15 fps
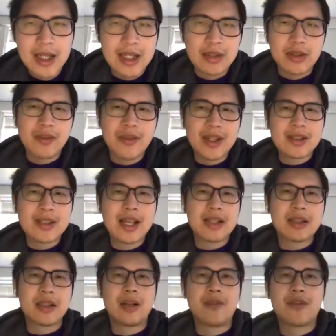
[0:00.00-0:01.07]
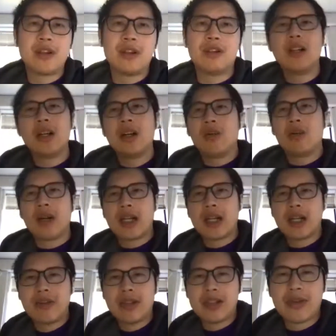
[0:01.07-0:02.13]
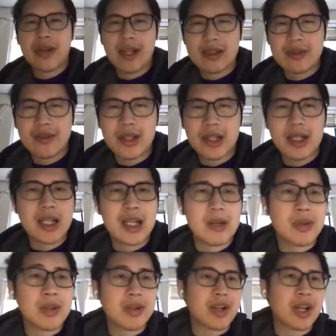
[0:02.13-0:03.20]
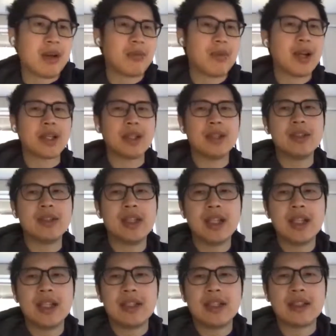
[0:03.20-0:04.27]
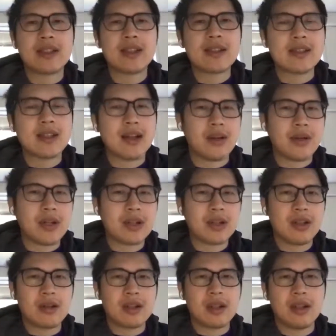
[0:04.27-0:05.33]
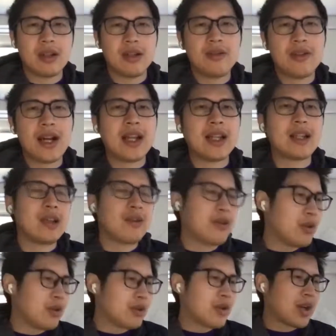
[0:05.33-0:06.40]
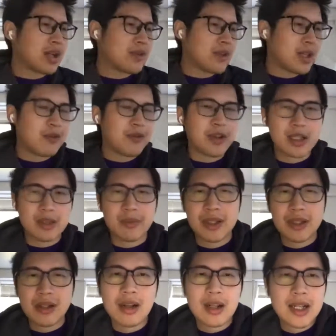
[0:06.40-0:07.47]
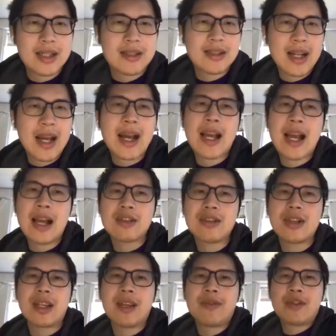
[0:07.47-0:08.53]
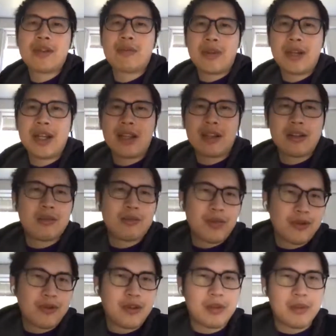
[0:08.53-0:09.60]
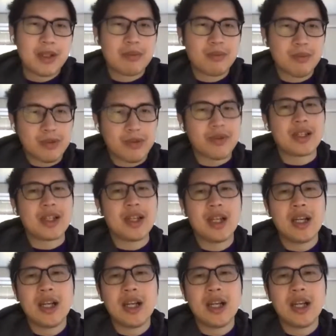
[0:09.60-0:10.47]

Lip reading: To give you a sense of what kind of this transfer learning approach can bring you, this is the original curve, and if you use transfer learning for this particular case, that can actually give you a pretty good performance boost.